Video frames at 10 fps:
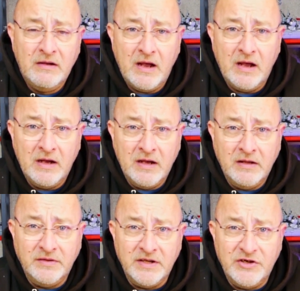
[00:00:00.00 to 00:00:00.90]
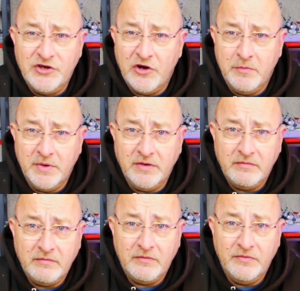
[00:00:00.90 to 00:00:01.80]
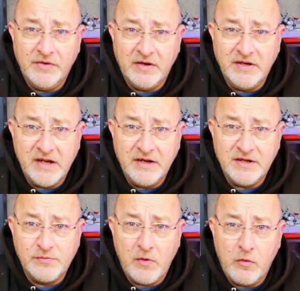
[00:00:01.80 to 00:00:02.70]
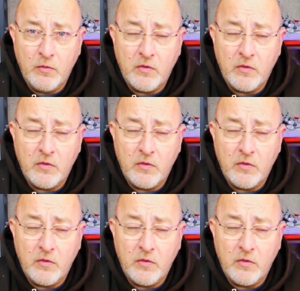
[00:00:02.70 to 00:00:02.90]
The Sherman that I did as well,